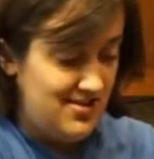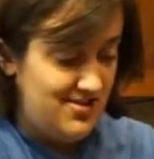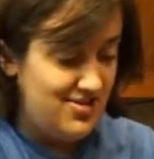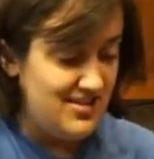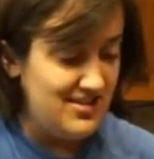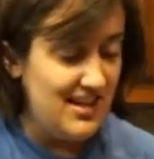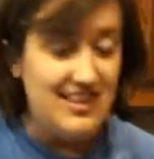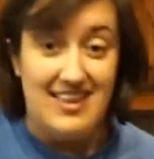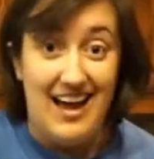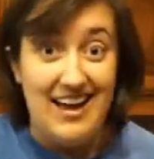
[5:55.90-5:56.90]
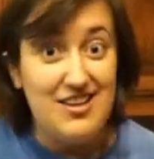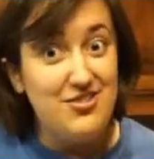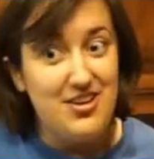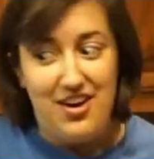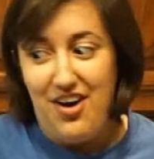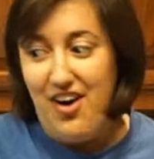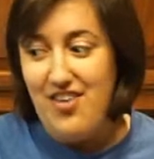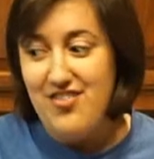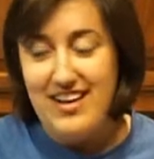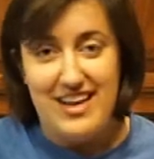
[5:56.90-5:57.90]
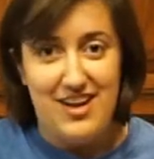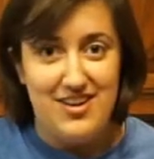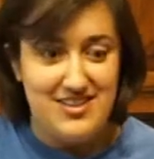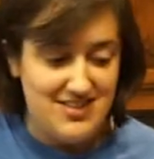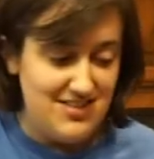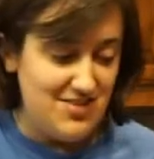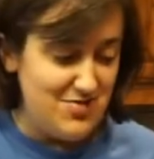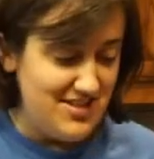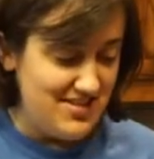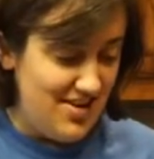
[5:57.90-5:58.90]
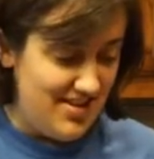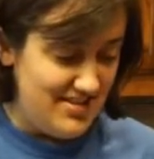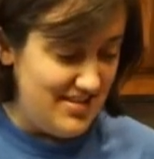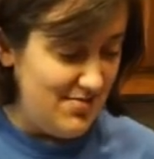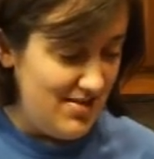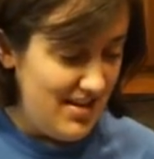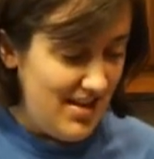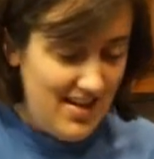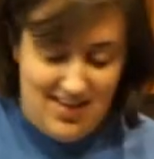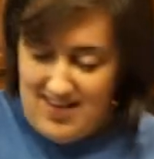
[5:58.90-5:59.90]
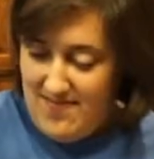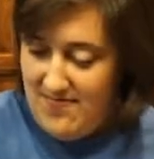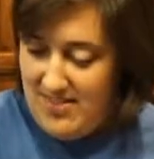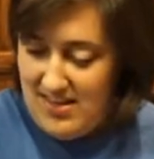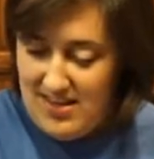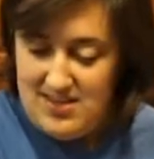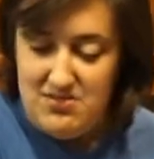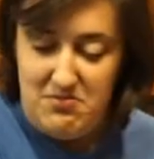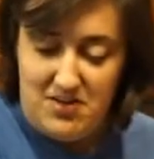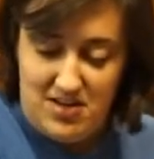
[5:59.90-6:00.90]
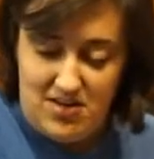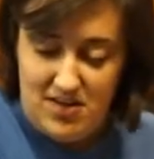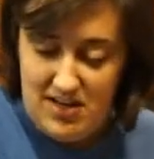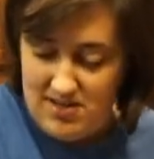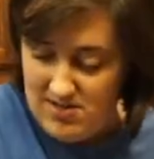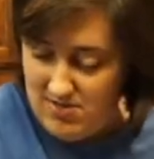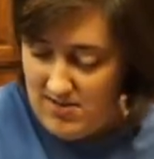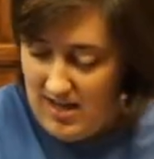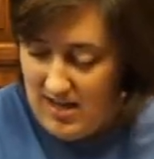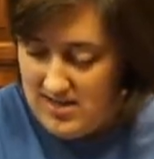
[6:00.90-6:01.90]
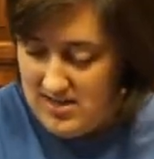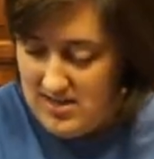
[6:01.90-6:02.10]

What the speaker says: Just like that. And you can already hear it sizzle, which is awesome. So I'm gonna go ahead and do that.